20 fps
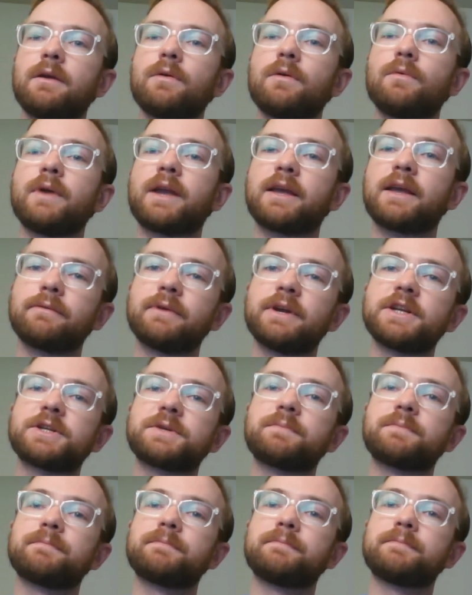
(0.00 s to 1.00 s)
We can reach
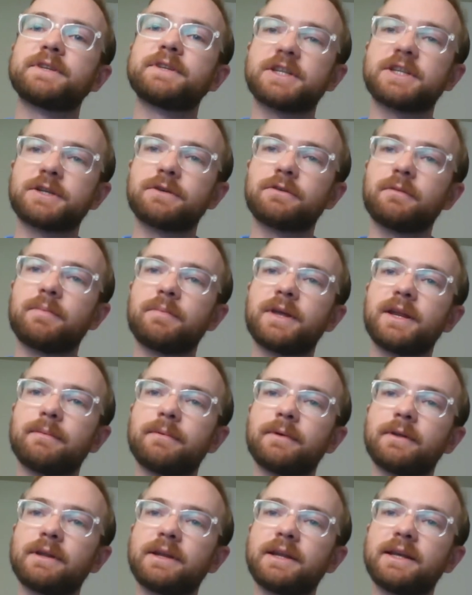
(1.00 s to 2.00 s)
position
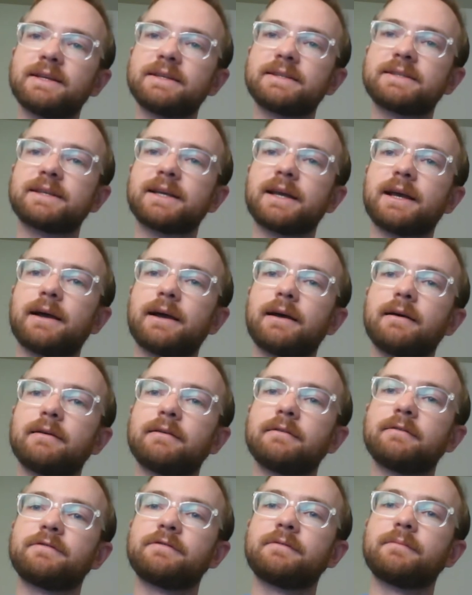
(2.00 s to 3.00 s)
repeatabilities
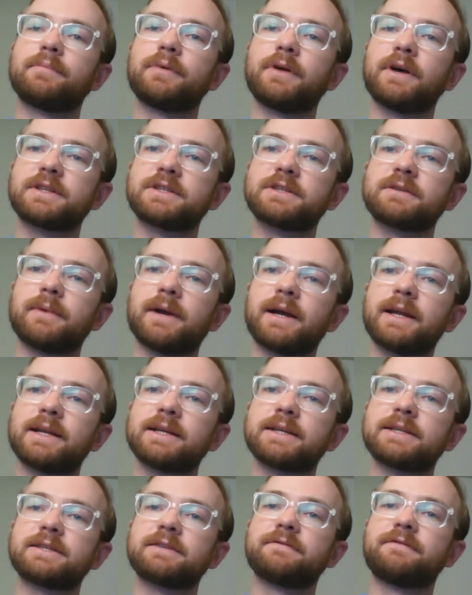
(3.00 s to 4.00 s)
of plus or
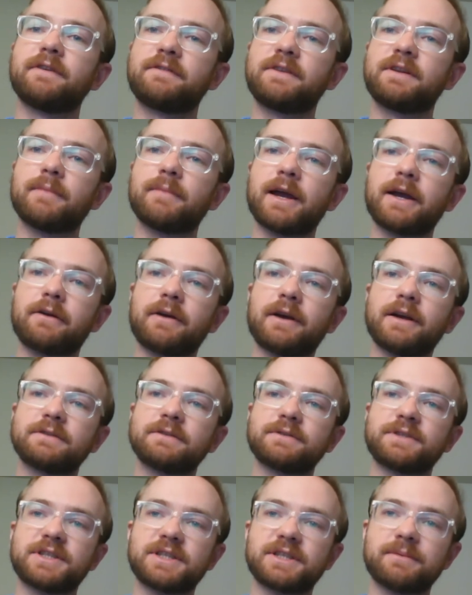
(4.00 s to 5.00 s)
minus 50 microns,
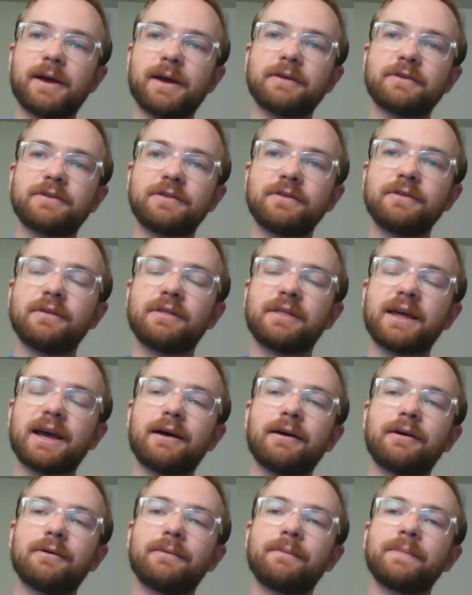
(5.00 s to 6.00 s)
which is about 2
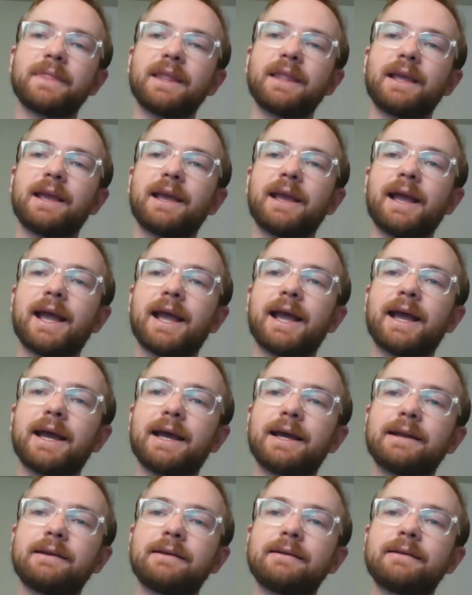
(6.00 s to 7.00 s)
thou,
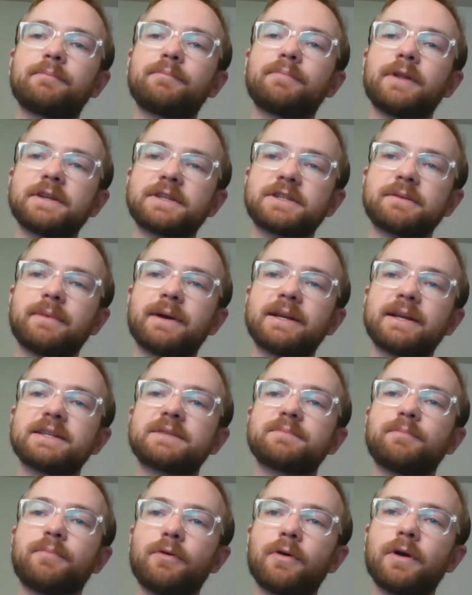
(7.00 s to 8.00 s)
and plus or minus
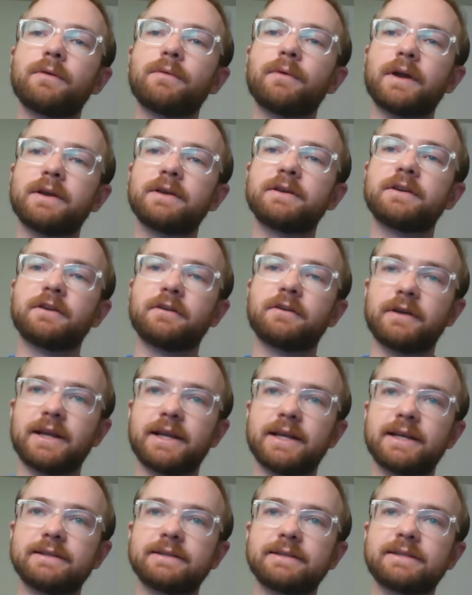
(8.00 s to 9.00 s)
0.1
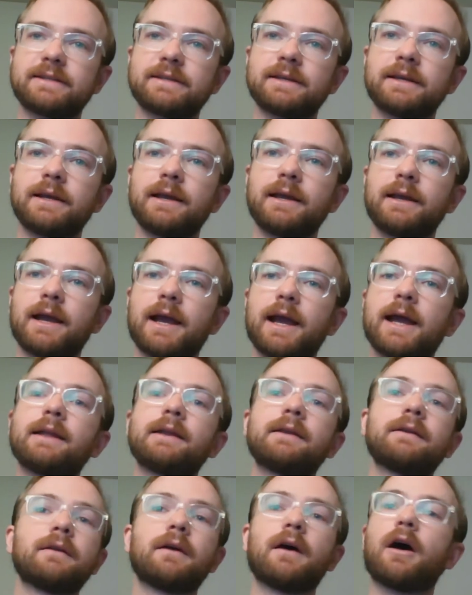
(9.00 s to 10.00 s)
degrees.
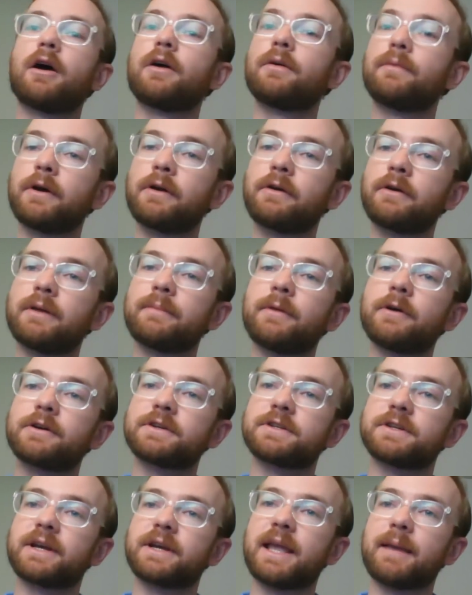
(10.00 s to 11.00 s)
And our rotary
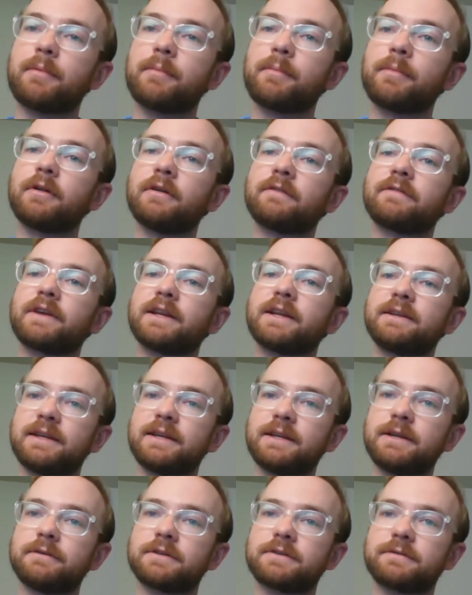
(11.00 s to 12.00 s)
motors are capable of
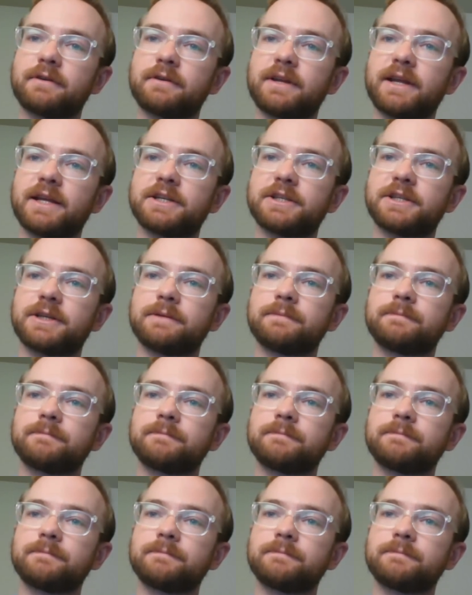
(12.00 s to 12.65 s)
continuous rotation.